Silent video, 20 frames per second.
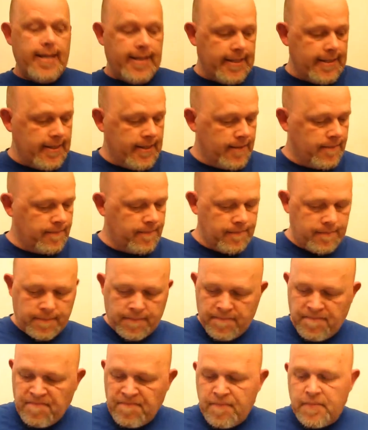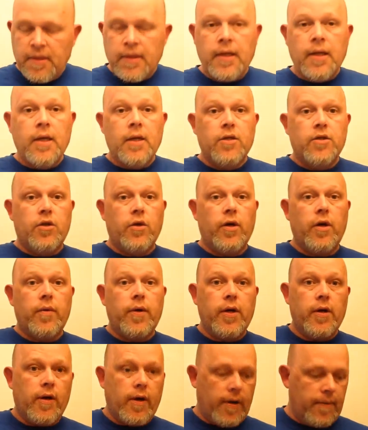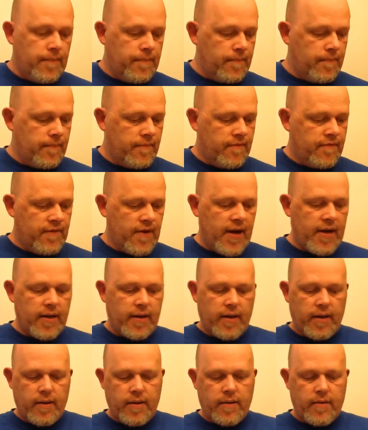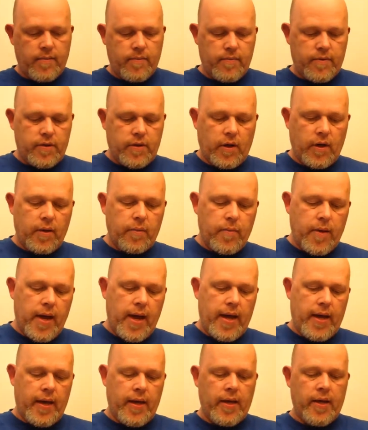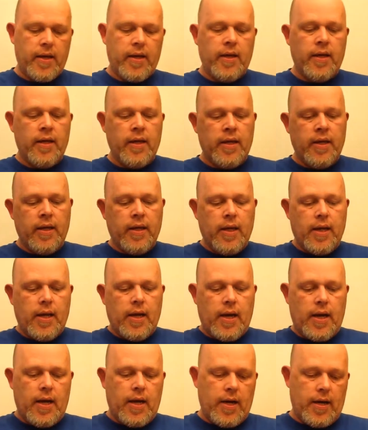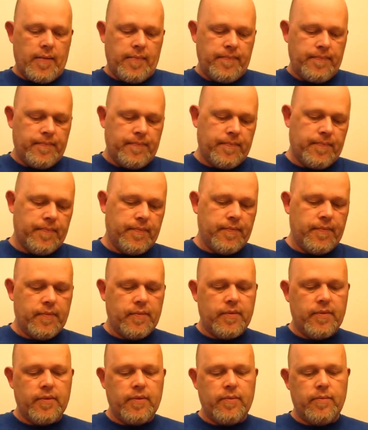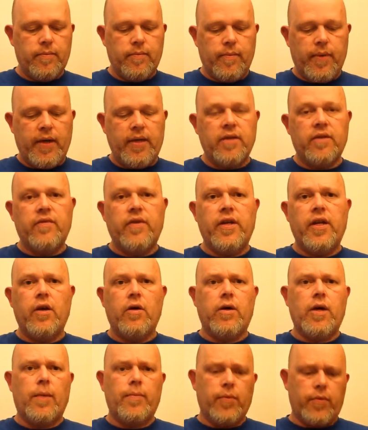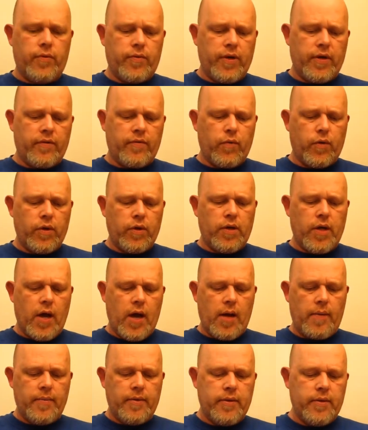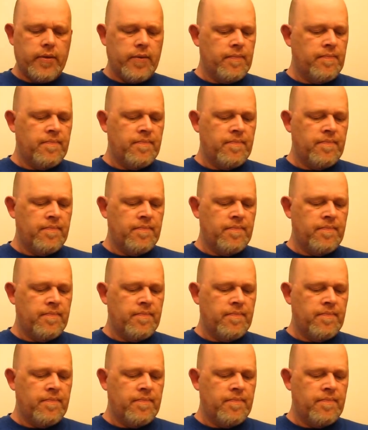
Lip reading: Hey! So here we are, finally, starting May. Made this video a couple, 3 or 4 times.